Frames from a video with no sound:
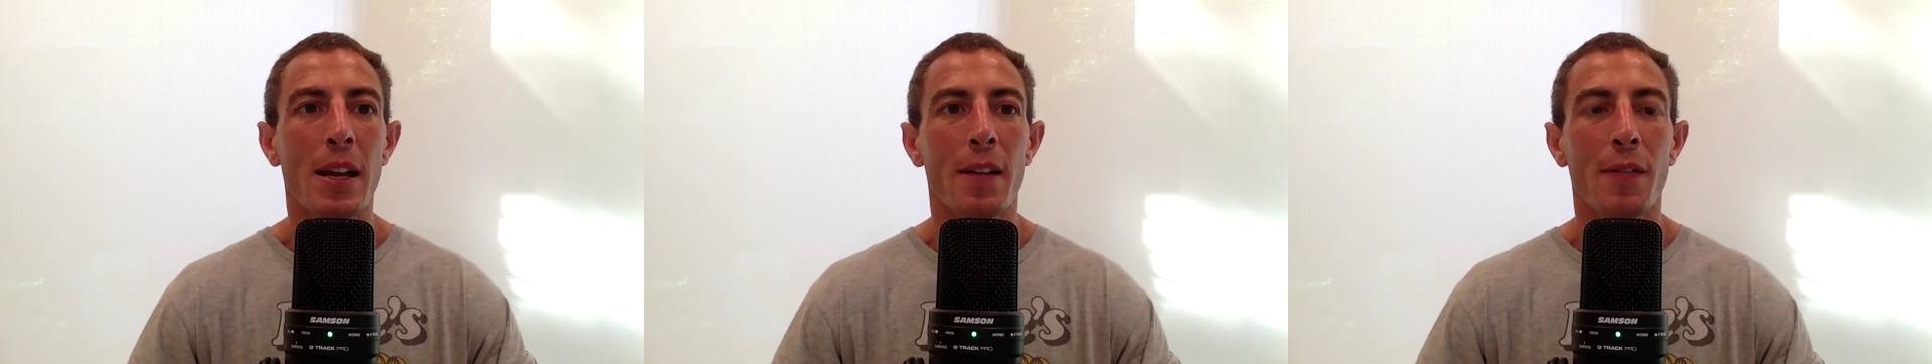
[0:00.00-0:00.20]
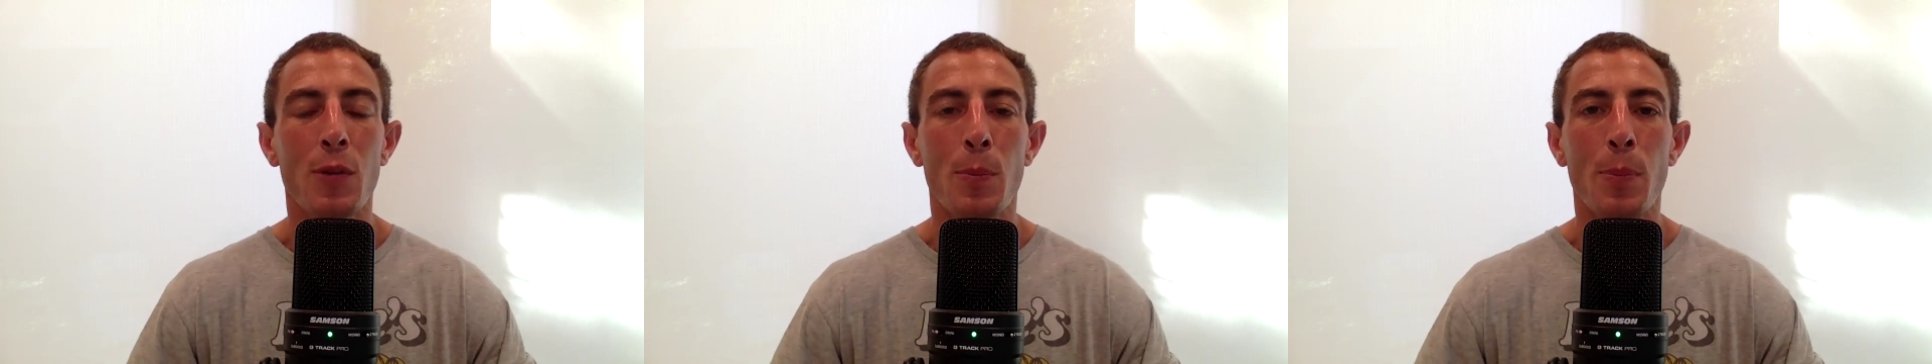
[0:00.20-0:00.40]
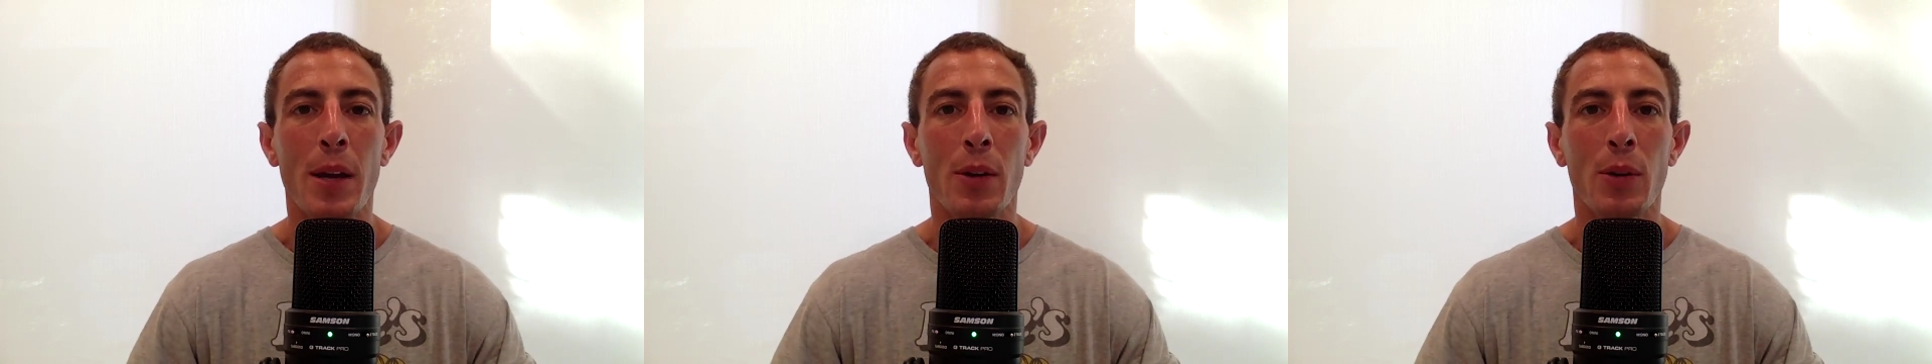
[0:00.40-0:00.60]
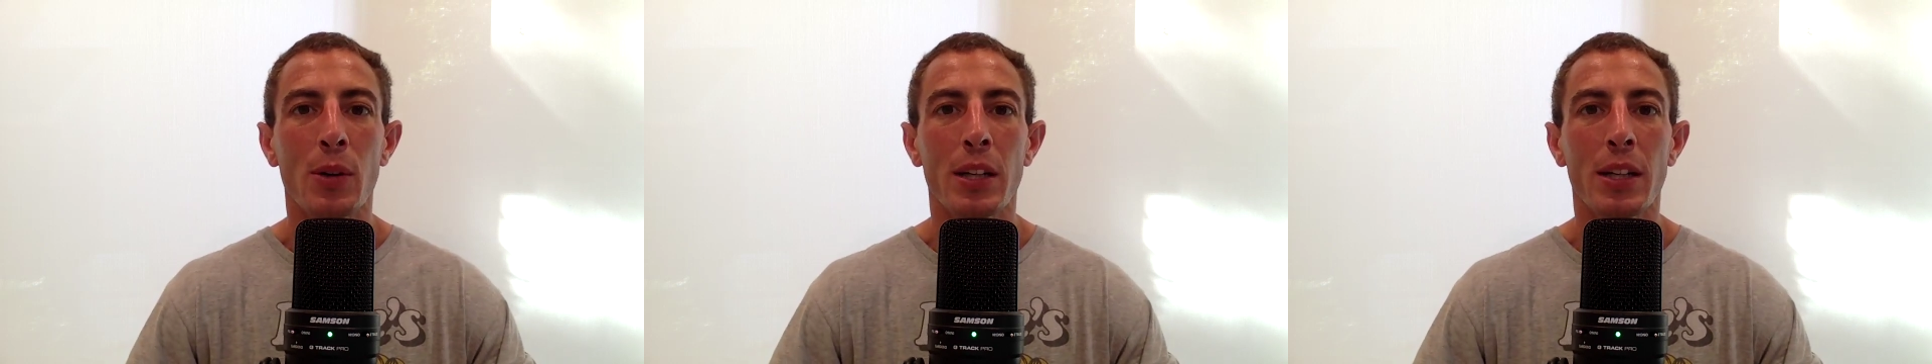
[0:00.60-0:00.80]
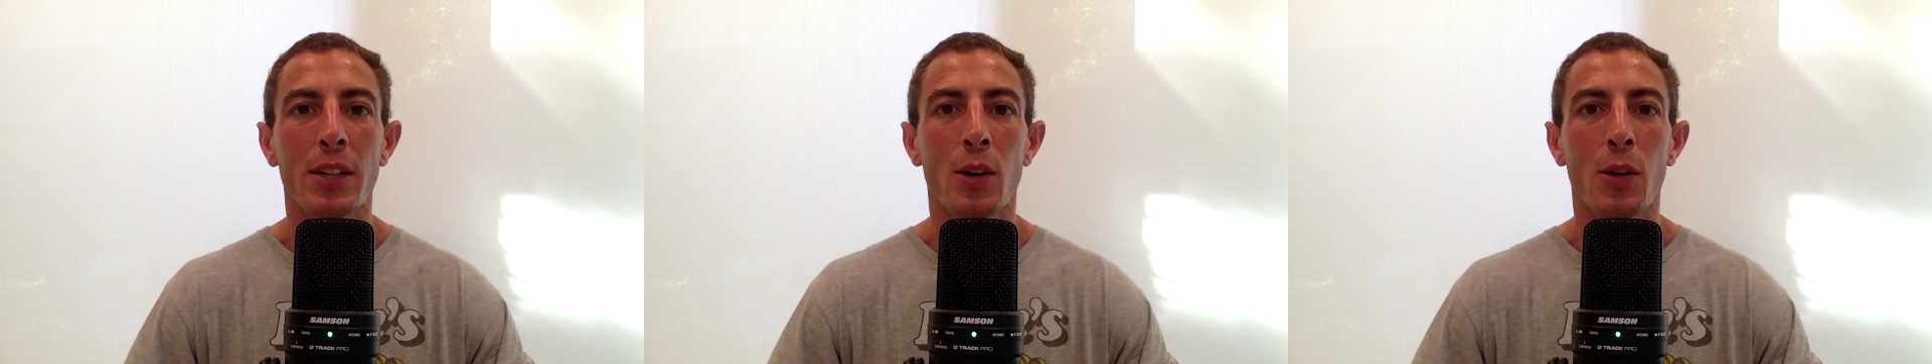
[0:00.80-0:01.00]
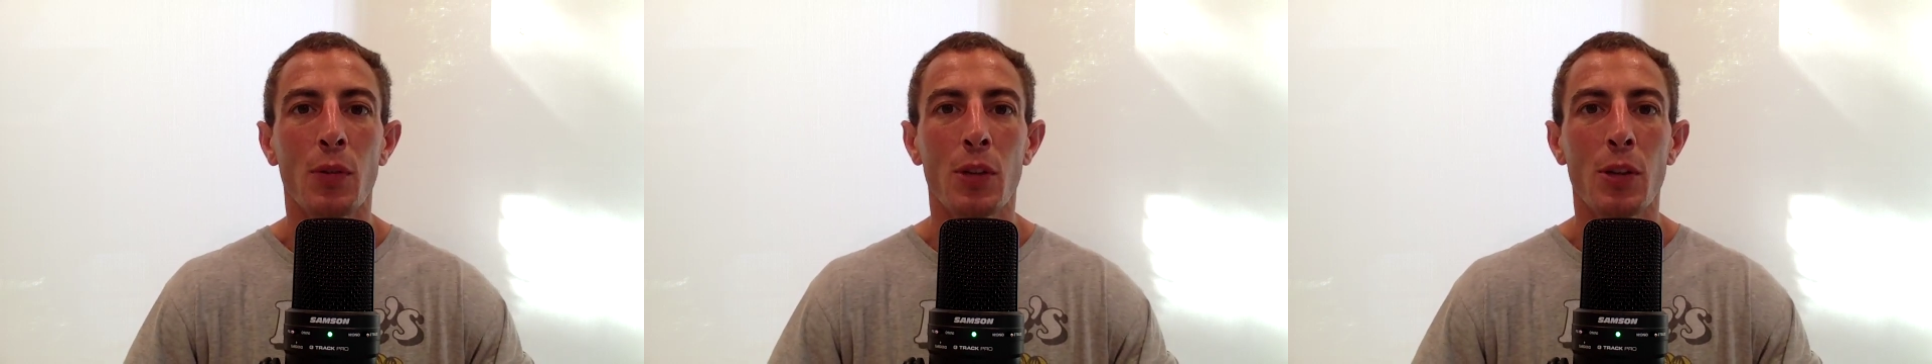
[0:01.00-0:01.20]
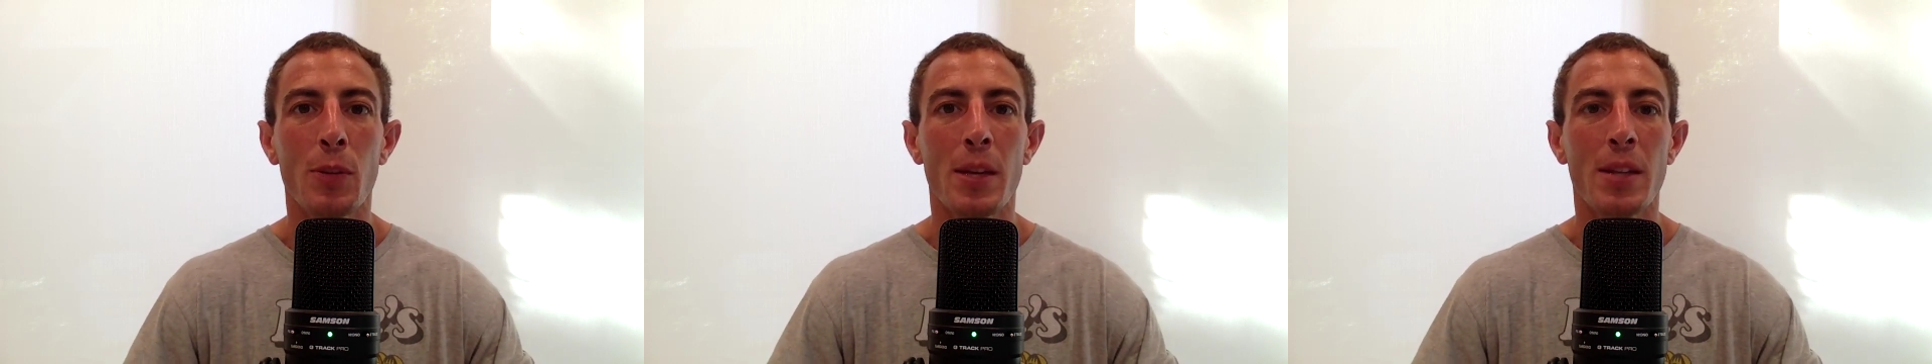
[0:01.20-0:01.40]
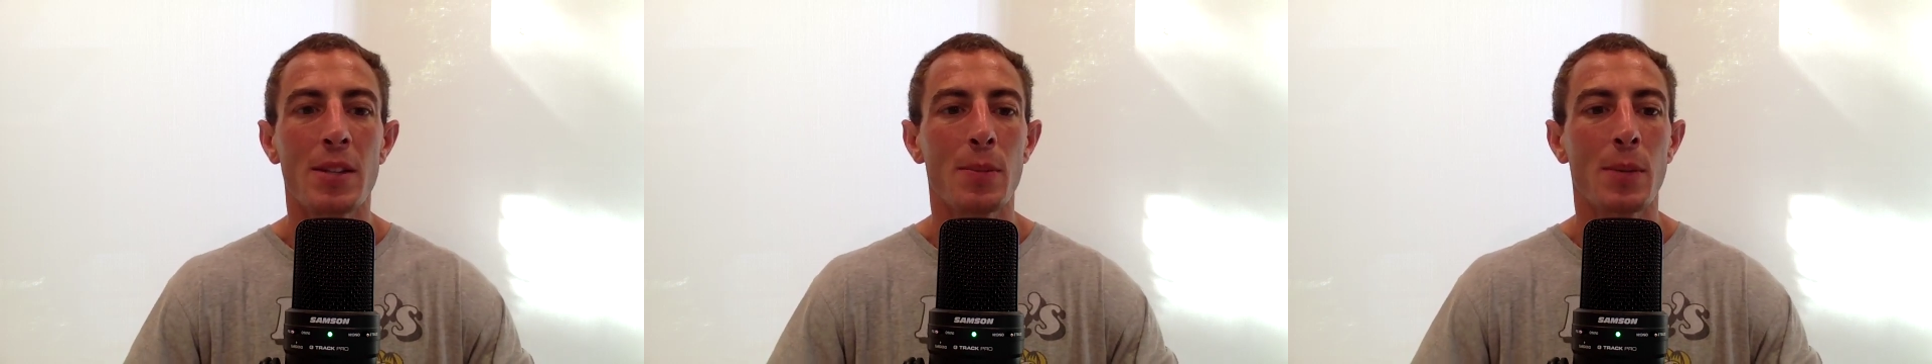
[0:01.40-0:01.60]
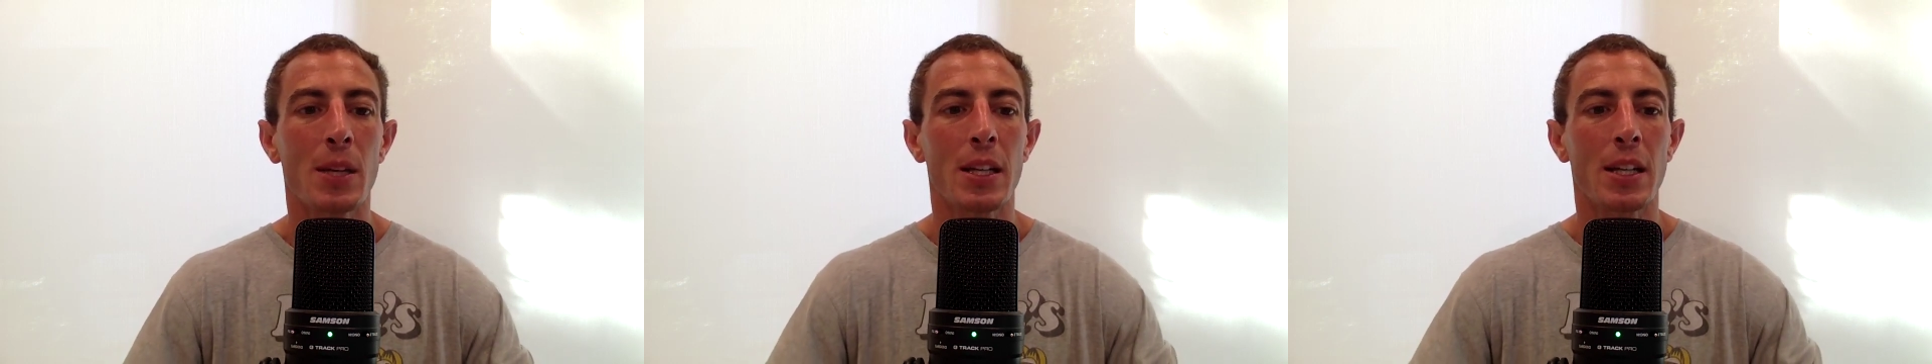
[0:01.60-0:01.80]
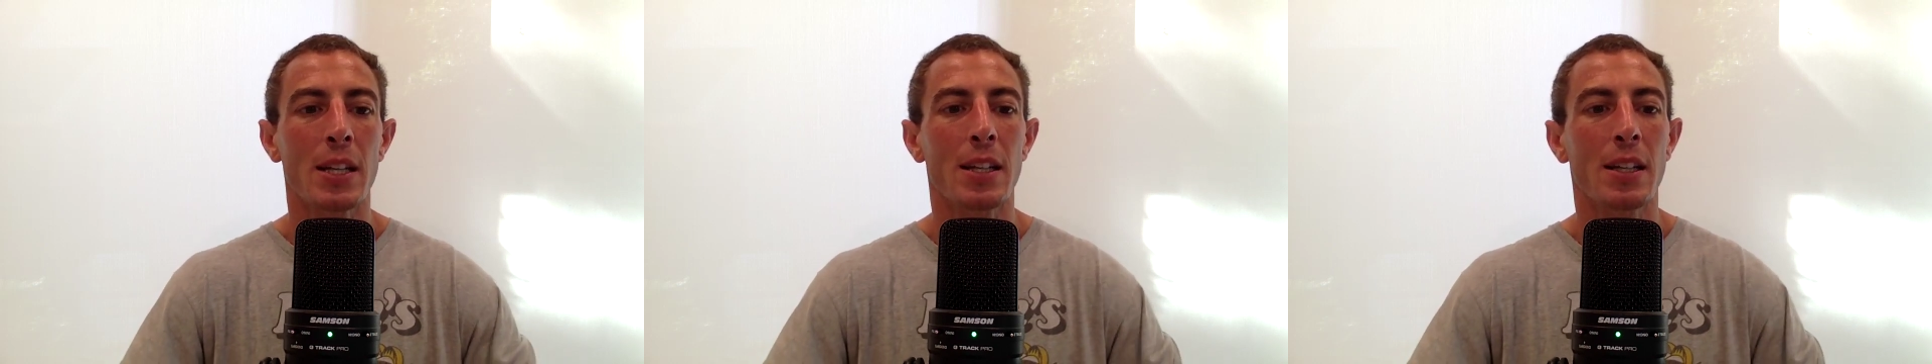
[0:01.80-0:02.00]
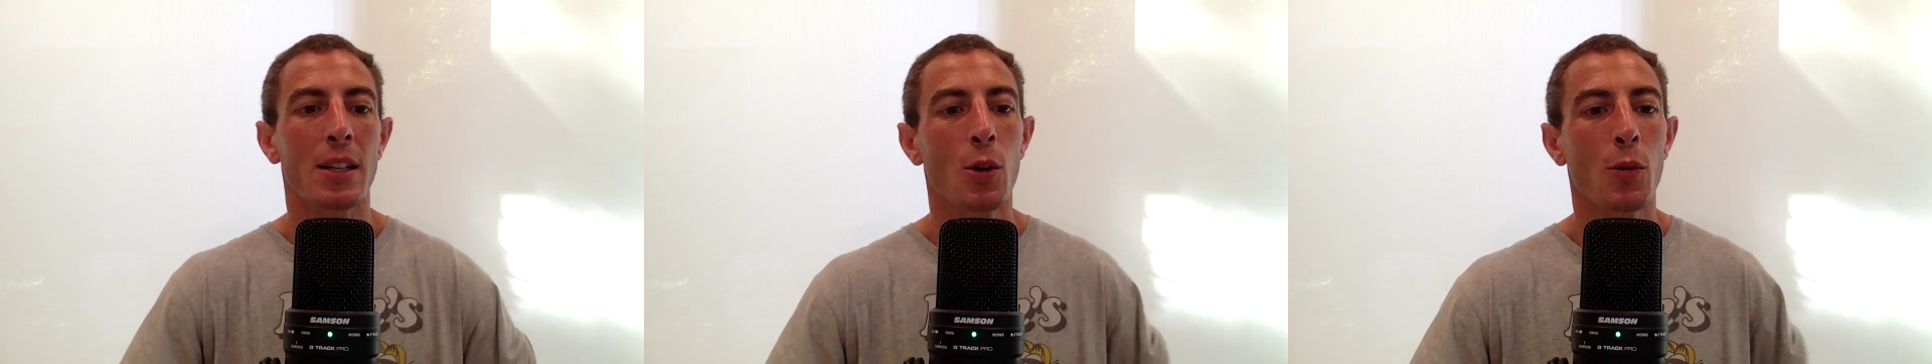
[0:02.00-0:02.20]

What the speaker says: And if you bet on it, hopefully you made some money.